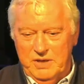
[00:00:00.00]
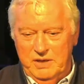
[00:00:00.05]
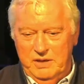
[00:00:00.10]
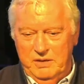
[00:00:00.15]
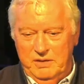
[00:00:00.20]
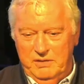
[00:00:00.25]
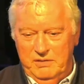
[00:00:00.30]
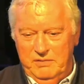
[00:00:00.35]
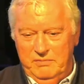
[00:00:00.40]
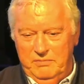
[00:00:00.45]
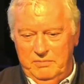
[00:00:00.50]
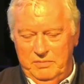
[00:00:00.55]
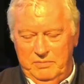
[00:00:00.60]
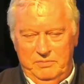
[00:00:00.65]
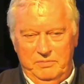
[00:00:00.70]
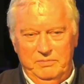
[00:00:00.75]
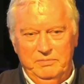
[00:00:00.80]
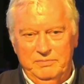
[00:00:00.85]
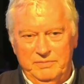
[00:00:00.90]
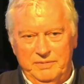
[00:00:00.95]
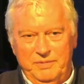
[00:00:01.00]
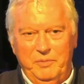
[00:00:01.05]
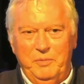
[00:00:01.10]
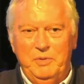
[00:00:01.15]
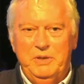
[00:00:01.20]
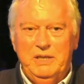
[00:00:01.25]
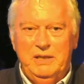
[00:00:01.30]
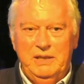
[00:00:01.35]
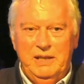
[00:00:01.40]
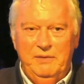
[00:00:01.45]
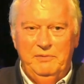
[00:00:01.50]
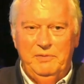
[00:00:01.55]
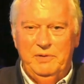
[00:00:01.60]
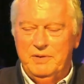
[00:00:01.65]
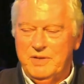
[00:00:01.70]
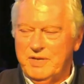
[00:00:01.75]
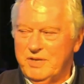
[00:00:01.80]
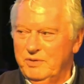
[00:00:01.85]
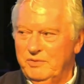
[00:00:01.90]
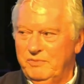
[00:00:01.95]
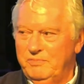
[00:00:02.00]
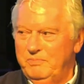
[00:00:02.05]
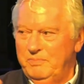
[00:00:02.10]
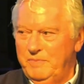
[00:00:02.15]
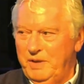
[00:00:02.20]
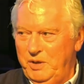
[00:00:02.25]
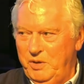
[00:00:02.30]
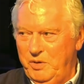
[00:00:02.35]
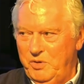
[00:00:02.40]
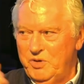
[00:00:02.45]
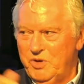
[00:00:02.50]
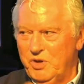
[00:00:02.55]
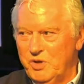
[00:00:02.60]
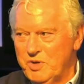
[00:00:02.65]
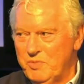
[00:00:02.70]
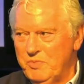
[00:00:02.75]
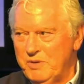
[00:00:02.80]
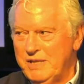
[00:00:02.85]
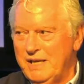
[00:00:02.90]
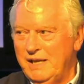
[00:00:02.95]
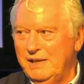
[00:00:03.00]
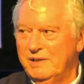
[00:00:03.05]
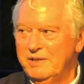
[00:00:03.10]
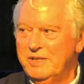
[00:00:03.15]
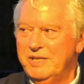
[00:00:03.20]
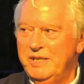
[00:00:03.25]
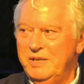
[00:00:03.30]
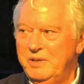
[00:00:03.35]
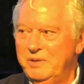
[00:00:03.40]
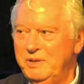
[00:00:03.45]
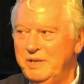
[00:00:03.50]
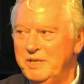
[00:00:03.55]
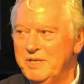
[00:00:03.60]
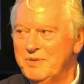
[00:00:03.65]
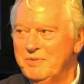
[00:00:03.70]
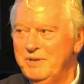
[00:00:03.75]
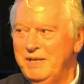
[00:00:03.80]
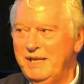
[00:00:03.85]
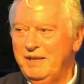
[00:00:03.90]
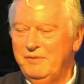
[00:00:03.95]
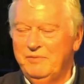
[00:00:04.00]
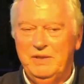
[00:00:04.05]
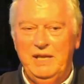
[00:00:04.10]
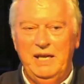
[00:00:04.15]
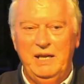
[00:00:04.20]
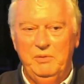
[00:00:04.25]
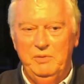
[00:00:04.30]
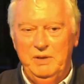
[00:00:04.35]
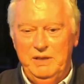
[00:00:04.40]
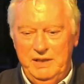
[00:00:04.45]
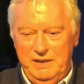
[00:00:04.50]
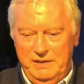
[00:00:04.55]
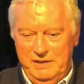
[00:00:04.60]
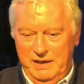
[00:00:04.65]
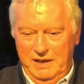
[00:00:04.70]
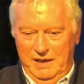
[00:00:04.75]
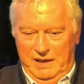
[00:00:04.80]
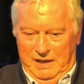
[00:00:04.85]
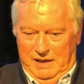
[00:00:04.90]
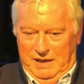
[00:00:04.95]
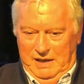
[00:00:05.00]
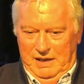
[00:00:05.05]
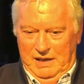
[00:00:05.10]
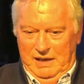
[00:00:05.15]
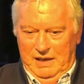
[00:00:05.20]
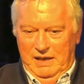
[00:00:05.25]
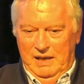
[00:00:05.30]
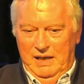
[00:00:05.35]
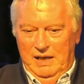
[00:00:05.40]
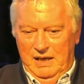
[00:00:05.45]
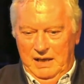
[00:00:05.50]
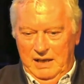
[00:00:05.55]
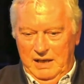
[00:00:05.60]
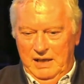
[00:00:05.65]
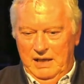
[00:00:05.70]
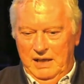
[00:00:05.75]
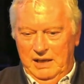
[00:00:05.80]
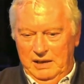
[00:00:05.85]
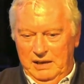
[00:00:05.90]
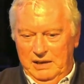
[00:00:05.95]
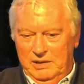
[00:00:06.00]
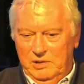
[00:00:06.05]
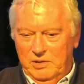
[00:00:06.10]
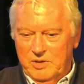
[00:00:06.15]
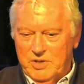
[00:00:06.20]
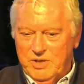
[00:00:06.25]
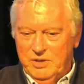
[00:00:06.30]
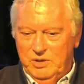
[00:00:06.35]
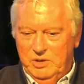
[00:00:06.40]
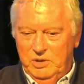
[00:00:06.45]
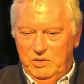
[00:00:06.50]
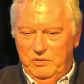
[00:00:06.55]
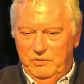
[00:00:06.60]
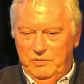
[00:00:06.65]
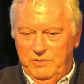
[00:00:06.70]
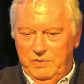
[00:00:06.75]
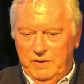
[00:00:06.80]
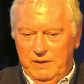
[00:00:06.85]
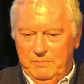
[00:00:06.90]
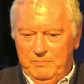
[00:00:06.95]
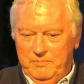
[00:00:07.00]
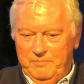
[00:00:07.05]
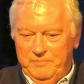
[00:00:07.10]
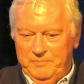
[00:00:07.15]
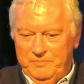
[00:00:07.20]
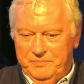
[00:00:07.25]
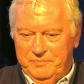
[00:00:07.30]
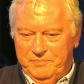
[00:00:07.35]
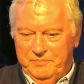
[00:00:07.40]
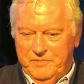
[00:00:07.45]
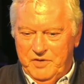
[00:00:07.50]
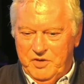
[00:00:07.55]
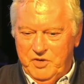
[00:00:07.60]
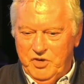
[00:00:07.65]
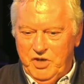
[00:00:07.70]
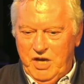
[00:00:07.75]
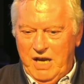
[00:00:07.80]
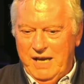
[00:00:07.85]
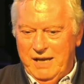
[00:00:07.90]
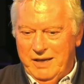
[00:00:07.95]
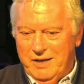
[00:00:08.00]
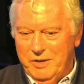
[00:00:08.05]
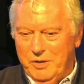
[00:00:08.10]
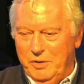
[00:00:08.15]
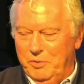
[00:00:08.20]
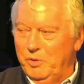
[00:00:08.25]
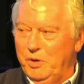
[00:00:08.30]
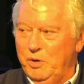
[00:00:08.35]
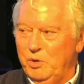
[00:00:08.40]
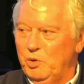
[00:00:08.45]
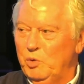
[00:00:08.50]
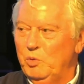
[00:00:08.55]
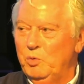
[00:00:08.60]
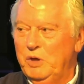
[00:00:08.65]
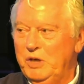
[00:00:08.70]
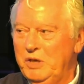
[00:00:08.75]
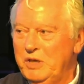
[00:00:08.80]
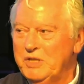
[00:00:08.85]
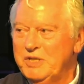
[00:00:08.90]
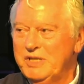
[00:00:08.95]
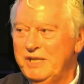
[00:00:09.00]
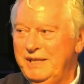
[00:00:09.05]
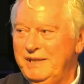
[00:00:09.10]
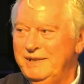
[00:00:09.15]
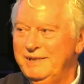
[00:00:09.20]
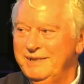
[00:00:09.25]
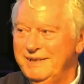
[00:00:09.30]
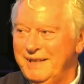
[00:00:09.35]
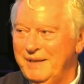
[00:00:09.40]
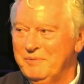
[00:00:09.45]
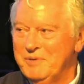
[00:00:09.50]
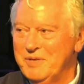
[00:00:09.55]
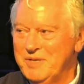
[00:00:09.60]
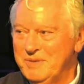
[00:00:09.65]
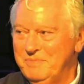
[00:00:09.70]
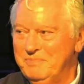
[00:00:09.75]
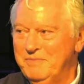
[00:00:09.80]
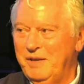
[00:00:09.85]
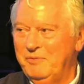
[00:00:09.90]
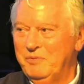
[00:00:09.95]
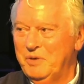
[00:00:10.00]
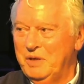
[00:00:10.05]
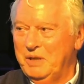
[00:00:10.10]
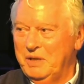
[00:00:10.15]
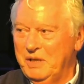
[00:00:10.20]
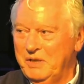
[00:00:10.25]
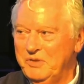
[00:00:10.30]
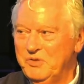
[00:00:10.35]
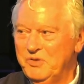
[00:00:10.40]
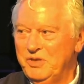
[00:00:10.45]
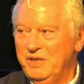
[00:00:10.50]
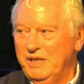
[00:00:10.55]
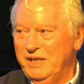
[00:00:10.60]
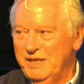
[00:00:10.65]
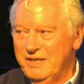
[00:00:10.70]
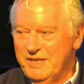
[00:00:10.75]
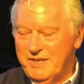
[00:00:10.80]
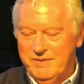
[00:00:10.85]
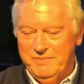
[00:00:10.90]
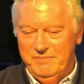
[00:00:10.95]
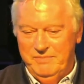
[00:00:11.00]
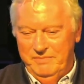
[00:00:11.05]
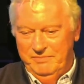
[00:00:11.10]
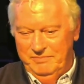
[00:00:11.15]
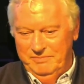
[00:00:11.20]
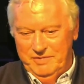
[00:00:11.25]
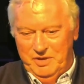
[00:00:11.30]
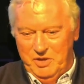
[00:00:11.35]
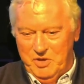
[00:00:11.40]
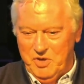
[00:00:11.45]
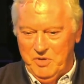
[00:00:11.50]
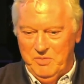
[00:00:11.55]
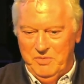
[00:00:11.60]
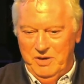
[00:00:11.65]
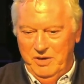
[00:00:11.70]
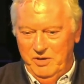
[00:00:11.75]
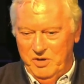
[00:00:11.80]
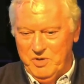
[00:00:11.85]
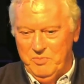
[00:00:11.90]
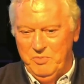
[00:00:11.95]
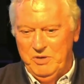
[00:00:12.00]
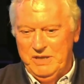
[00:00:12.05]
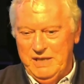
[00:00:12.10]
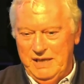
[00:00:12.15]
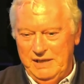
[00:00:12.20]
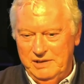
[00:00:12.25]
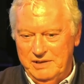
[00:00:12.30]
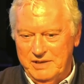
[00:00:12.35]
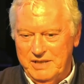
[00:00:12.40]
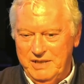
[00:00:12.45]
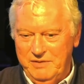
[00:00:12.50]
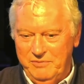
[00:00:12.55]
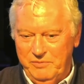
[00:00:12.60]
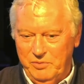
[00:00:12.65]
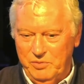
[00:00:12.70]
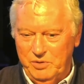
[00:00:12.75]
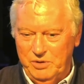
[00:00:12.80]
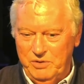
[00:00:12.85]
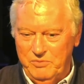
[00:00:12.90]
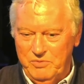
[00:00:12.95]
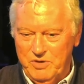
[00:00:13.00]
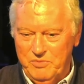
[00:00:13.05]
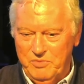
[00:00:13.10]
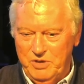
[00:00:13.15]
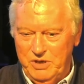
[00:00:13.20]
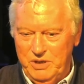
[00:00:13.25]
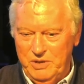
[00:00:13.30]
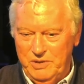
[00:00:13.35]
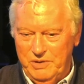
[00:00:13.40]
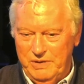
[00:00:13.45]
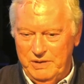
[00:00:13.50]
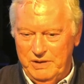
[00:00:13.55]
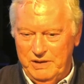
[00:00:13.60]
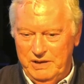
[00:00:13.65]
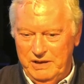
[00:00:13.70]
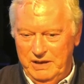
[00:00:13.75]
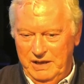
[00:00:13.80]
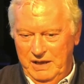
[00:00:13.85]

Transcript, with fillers: that we didn't have the sort of huge hospitality units we have now. We had uh, a little sort of um, shack that we all worked in, and that was everything engineers, hospitality for what it was worth. Uh,